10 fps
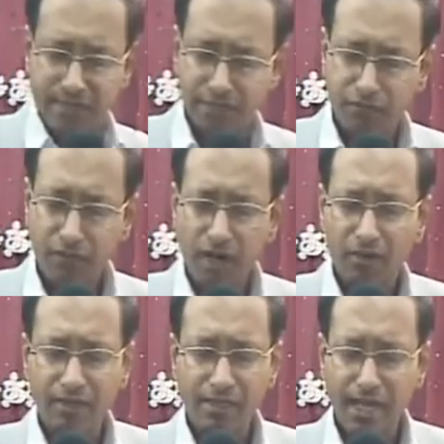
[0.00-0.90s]
that is
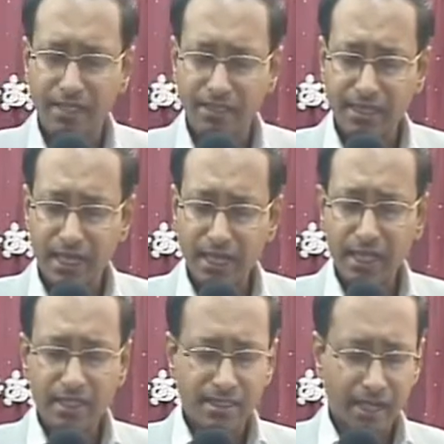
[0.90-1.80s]
found in Isaiah
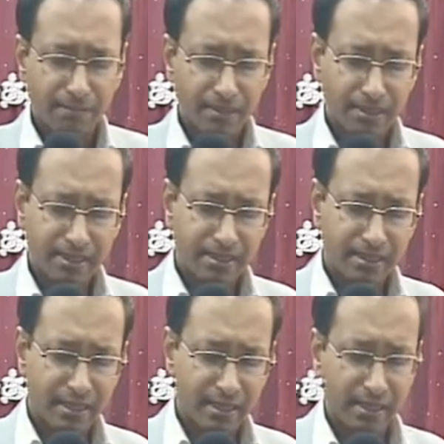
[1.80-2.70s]
chapter
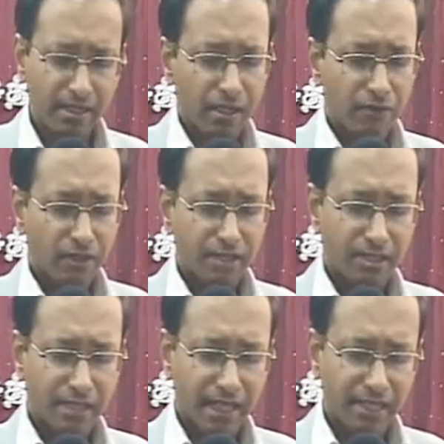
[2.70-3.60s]
63
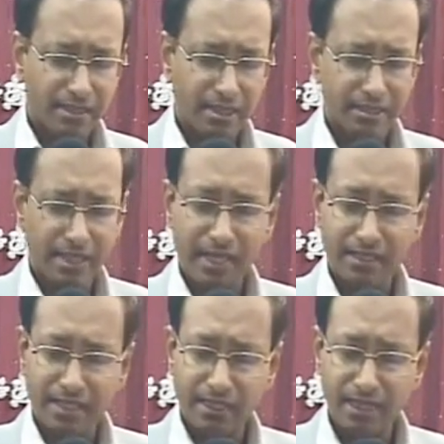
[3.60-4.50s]
verse 9 says,
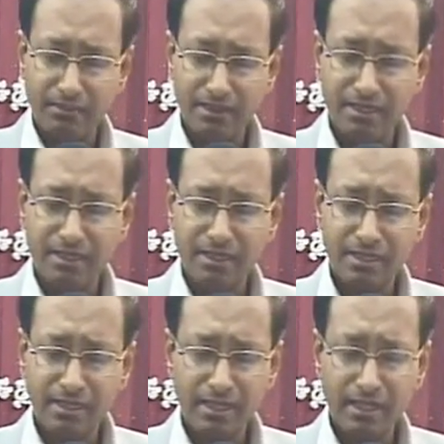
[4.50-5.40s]
Isaiah chapter
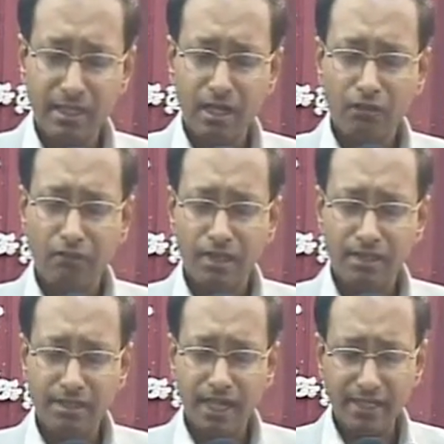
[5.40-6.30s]
63
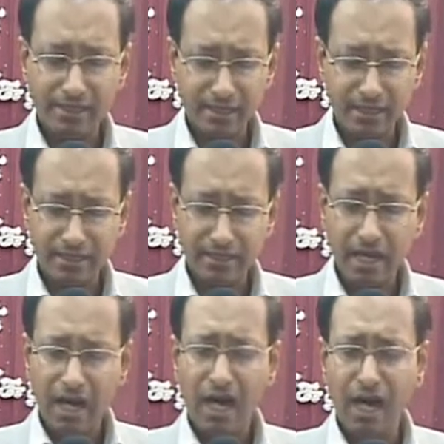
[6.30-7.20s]
verse 9 says,
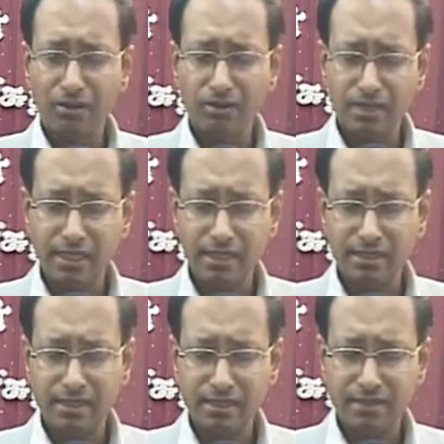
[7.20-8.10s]
how
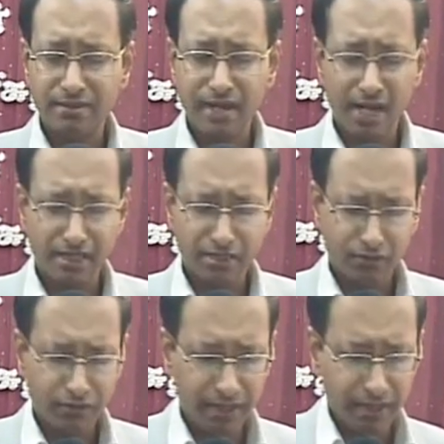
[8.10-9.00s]
Jesus Christ
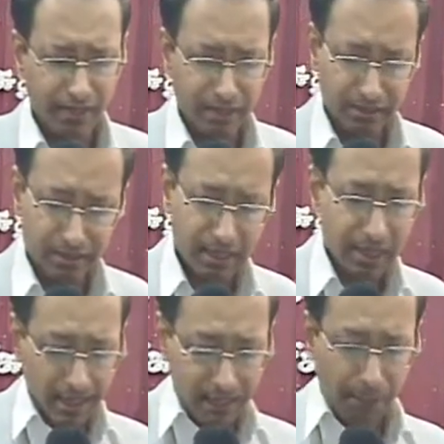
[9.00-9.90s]
feels
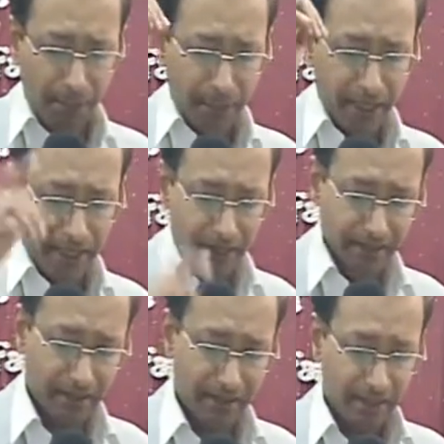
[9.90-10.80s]
the
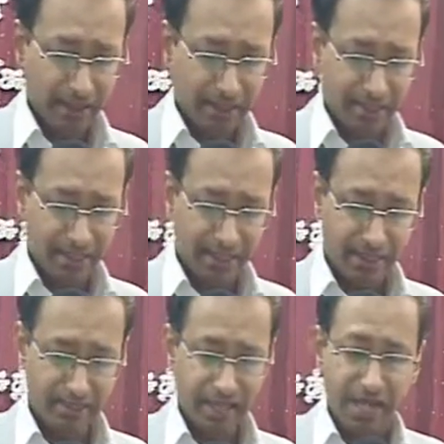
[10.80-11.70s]
pain. It
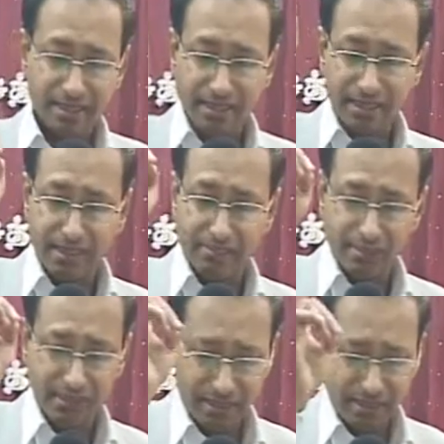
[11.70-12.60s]
says, Isaiah
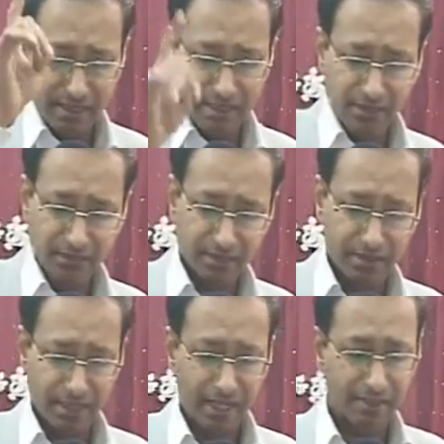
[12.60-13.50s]
chapter 63
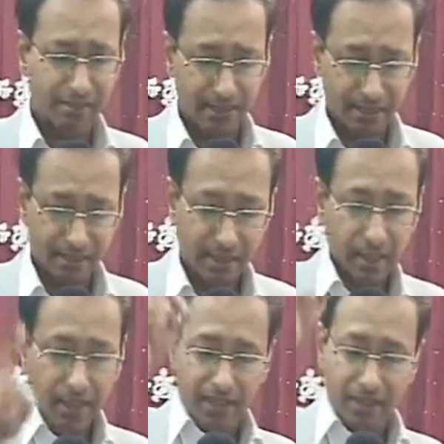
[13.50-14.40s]
verse 9 says,
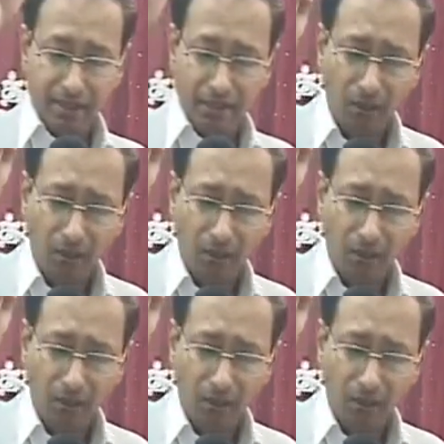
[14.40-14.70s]
in